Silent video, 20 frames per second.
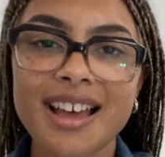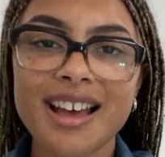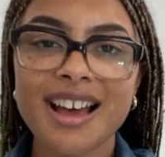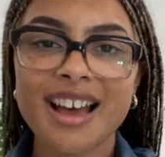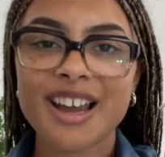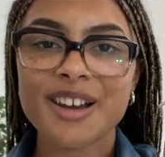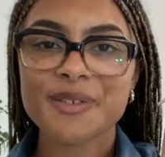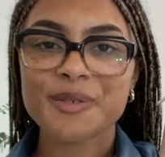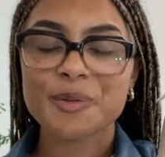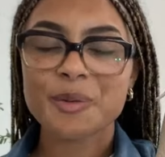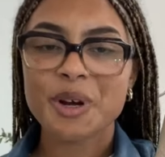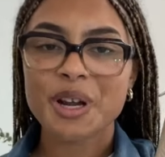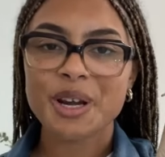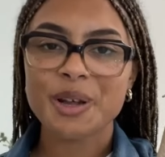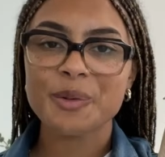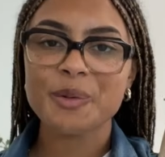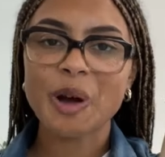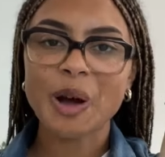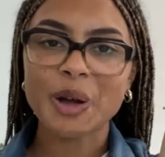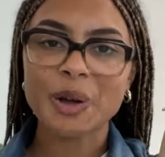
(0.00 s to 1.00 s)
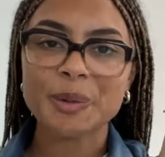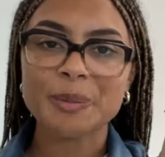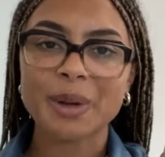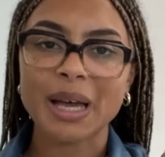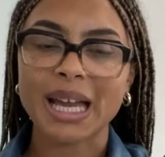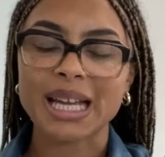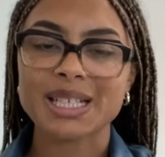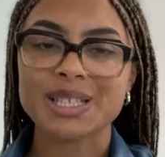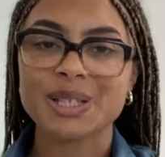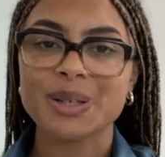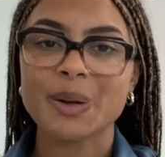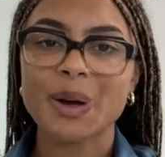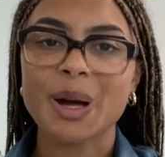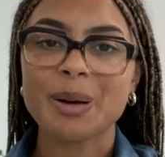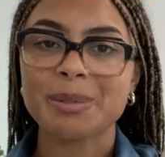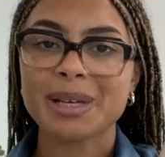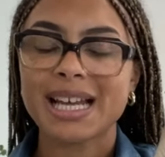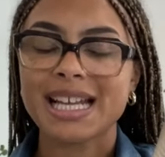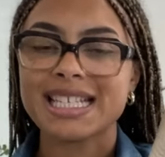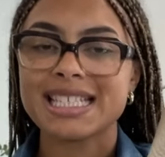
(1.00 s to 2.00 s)
Hi everyone, welcome back to
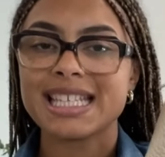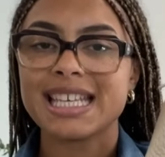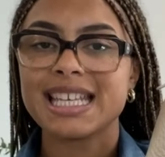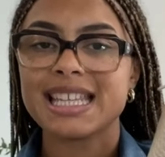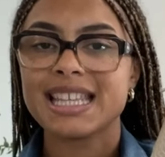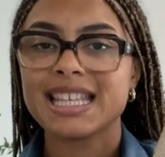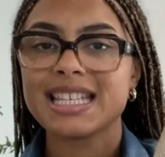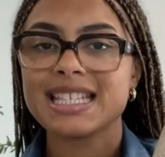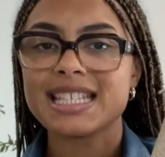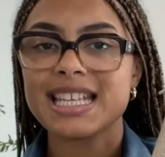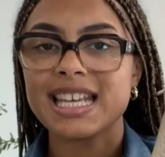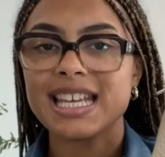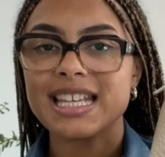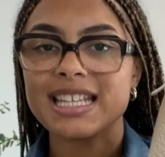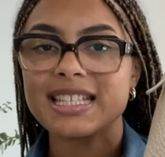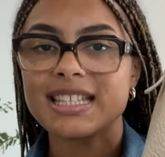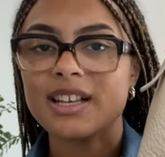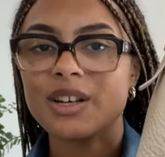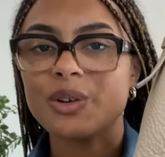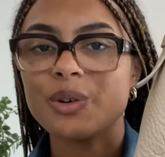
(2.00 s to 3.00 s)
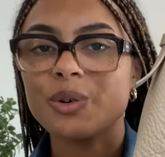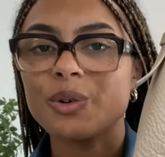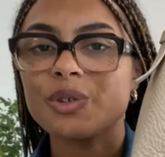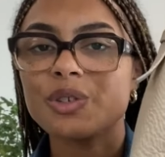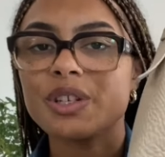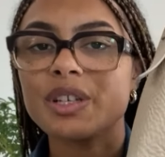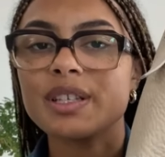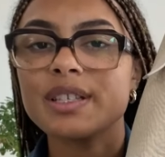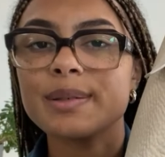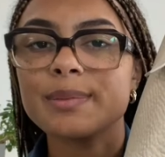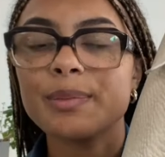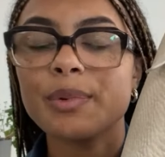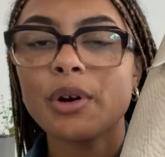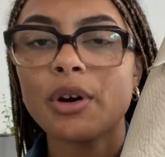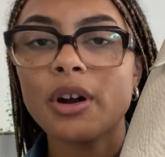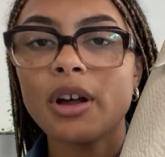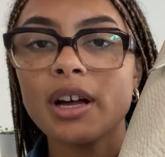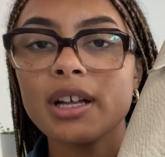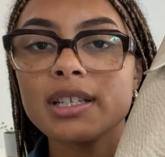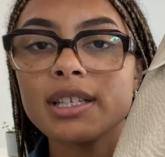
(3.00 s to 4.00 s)
Armcandy. This is a gorgeous
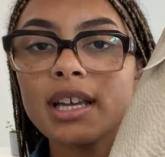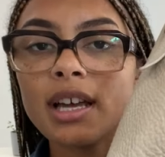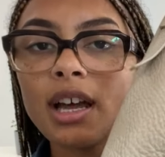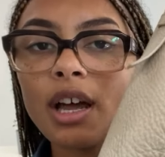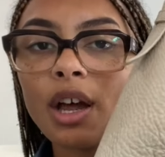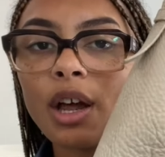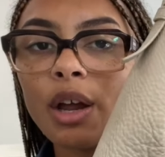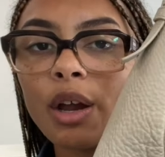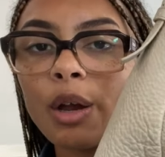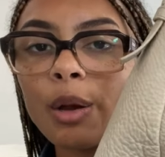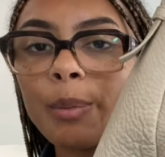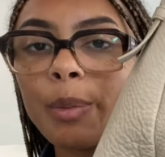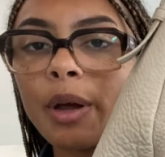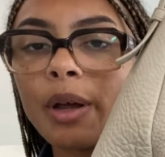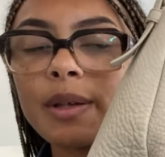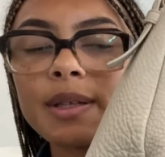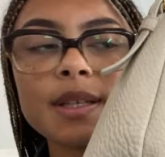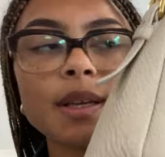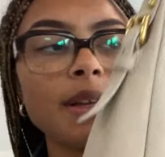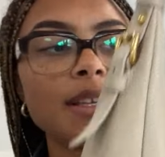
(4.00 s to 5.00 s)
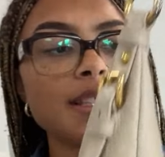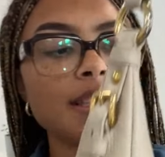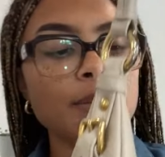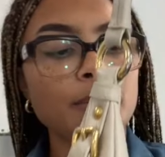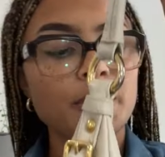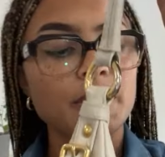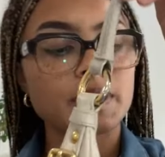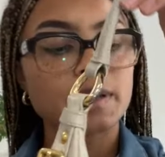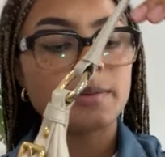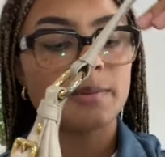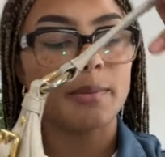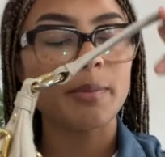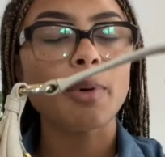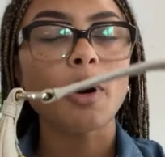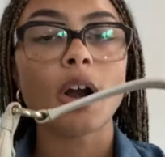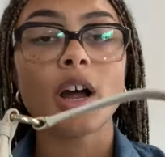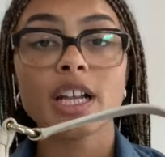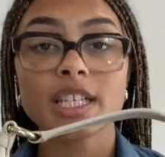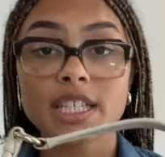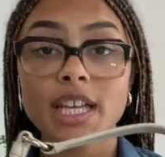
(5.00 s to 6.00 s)
Prada Hobo. So it's the
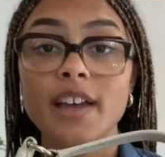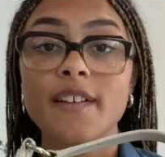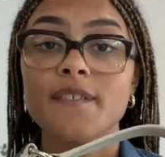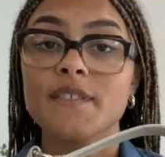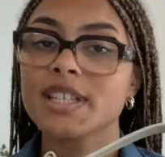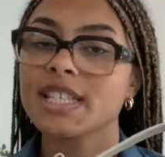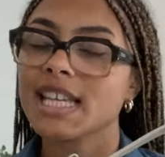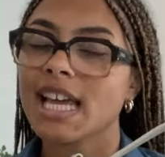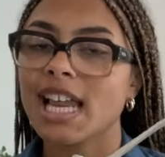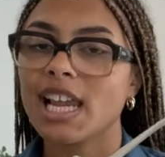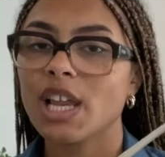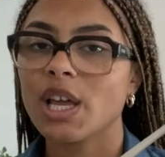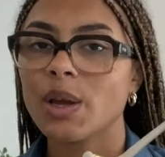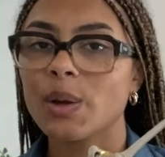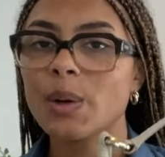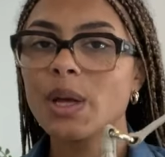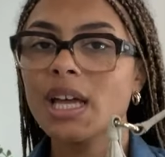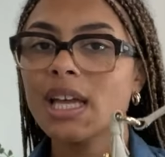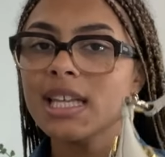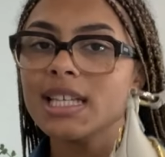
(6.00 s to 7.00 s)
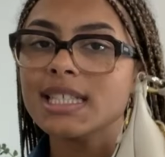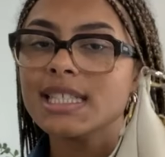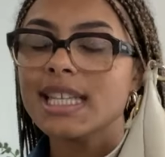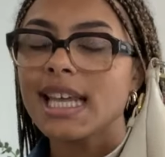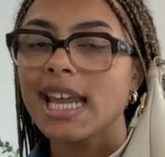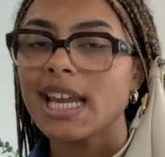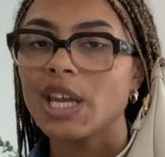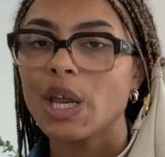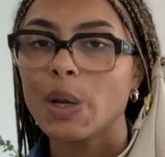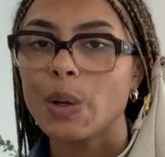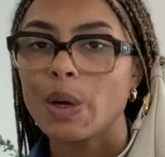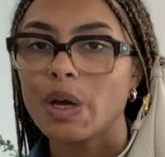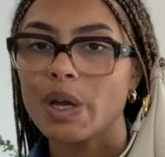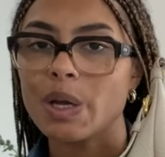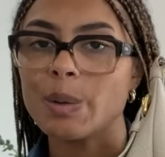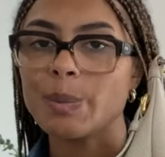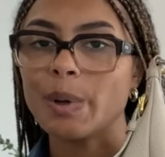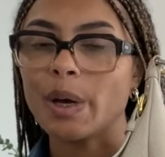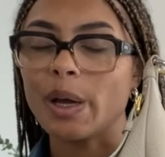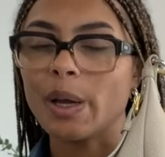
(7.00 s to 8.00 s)
Prada Vitello Daino
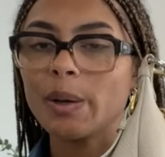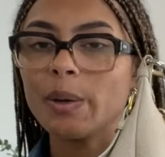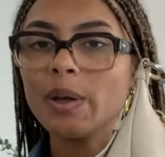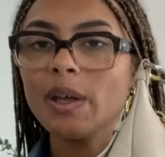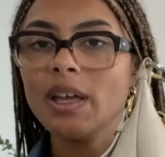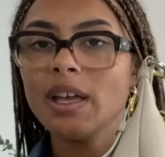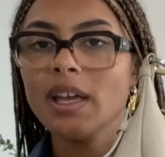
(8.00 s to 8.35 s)
Hobo